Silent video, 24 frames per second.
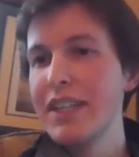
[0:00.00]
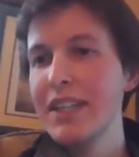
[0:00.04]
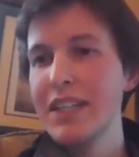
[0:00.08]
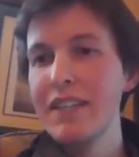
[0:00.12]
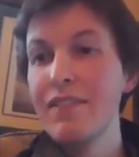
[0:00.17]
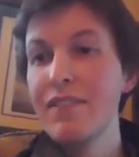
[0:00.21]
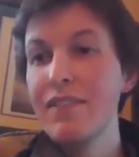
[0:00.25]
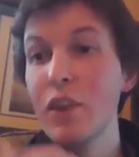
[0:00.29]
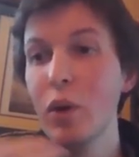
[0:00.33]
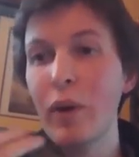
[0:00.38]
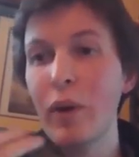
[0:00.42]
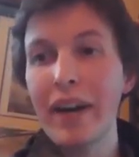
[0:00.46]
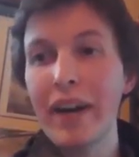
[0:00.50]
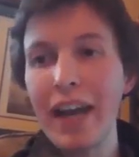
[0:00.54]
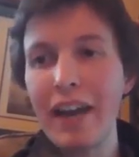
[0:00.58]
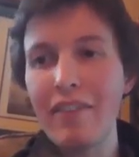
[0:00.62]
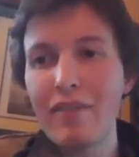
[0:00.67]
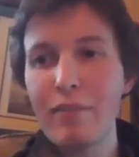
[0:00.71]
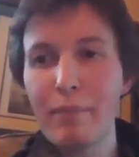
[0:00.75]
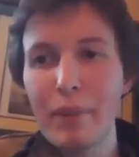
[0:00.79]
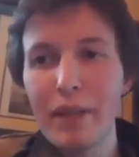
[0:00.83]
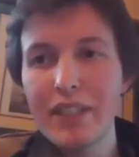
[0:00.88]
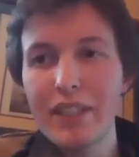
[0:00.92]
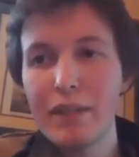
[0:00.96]
even though I
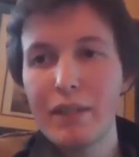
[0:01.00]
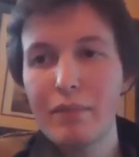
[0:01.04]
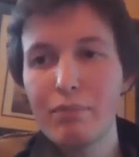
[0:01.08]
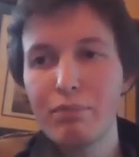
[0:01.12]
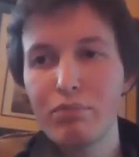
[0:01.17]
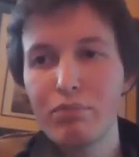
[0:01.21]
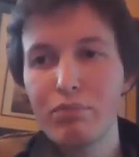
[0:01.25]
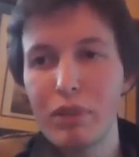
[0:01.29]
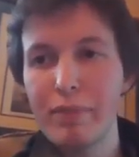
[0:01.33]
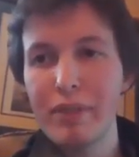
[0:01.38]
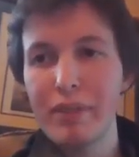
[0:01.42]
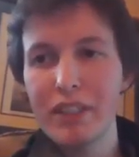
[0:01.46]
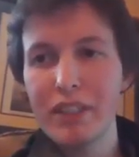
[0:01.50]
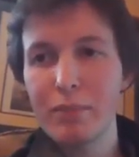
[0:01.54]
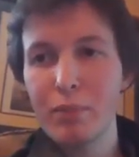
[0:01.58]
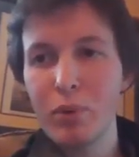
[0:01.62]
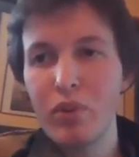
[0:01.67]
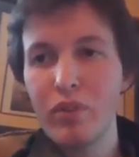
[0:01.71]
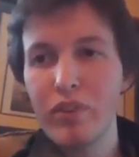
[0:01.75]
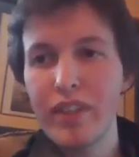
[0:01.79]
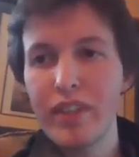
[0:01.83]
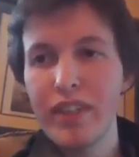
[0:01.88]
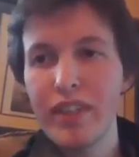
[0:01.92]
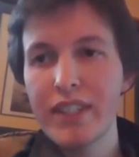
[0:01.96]
haven't built in pre-built
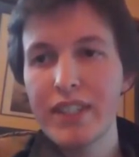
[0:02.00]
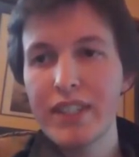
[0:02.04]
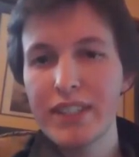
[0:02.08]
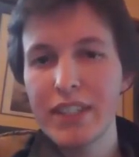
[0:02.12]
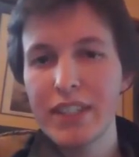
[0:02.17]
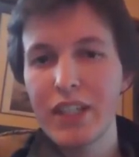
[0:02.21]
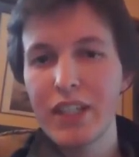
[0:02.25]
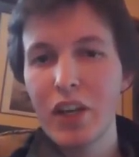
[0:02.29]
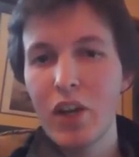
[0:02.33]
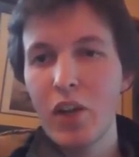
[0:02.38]
support for this,